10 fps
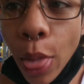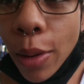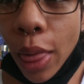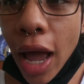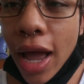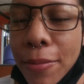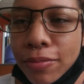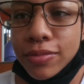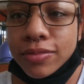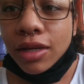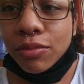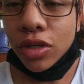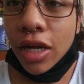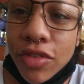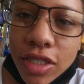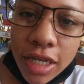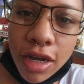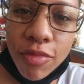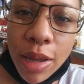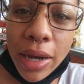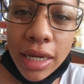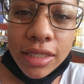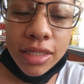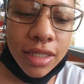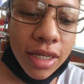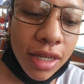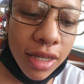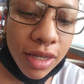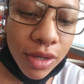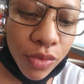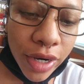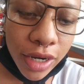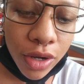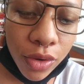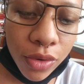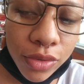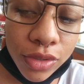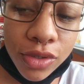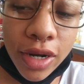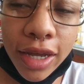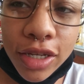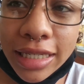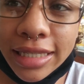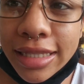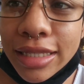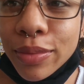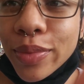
Blah, blah. I'm gonna have to take off my mask right now so that I can eat.